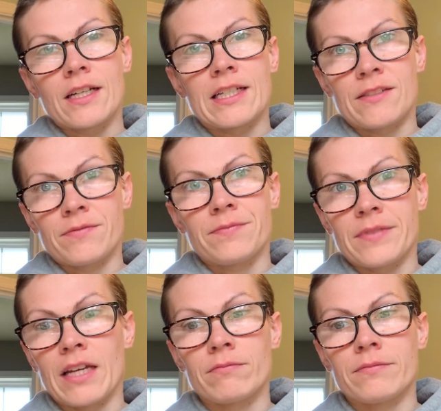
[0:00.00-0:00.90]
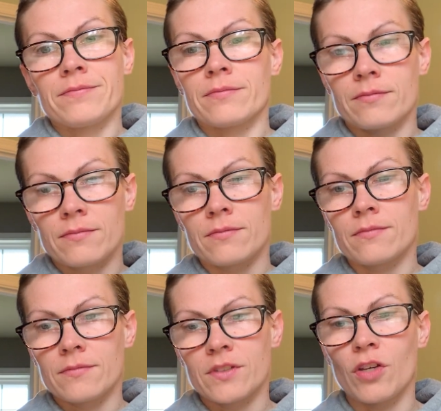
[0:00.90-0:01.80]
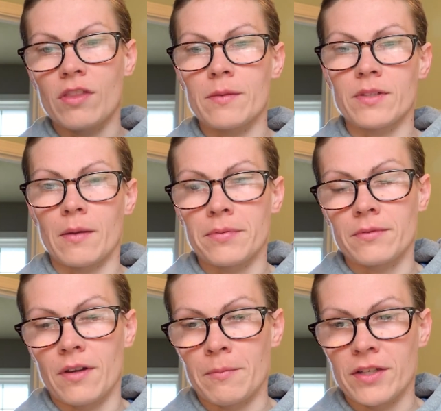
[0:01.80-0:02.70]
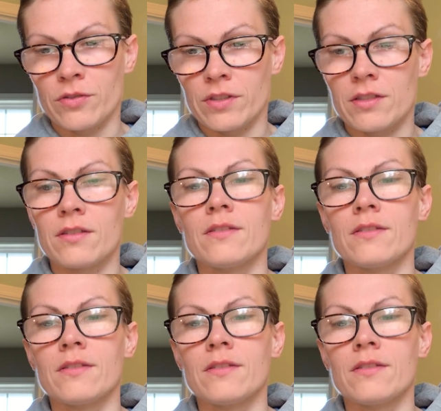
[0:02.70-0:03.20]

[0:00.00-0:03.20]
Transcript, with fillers: I yeah, two thumbs up on my choice.